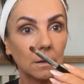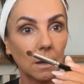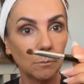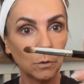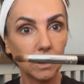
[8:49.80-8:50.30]

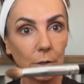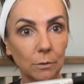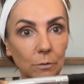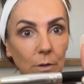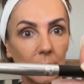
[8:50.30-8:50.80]
I'm going to
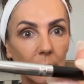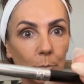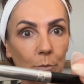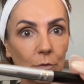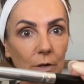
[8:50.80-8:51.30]
use a little
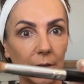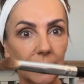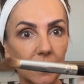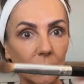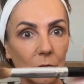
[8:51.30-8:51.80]
brush like
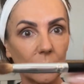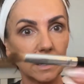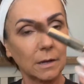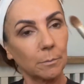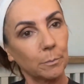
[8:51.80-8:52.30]
this. It's
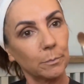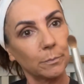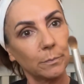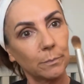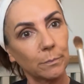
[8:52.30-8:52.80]
like
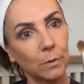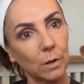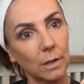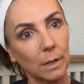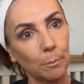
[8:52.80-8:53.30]
got
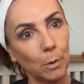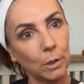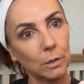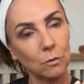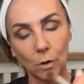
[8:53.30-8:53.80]
a little
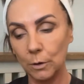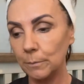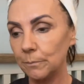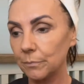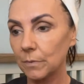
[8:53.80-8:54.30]
point on,
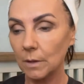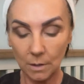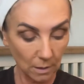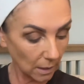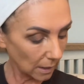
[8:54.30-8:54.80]

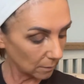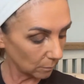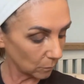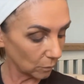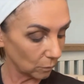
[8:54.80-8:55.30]
and
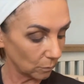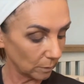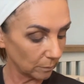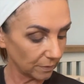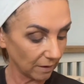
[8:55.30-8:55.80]
I'm going to go
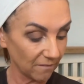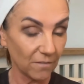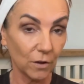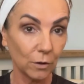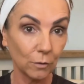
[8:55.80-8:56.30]
in with that
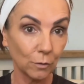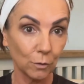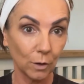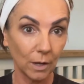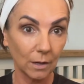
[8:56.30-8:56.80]
first
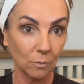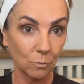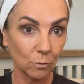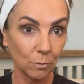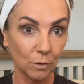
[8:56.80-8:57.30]
colour because we
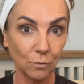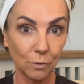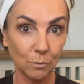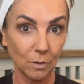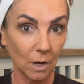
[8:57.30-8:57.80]
don't want it
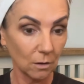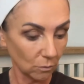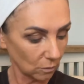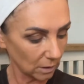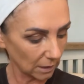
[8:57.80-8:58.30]
too dark
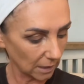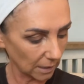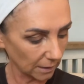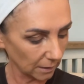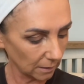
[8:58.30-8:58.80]
under the eye,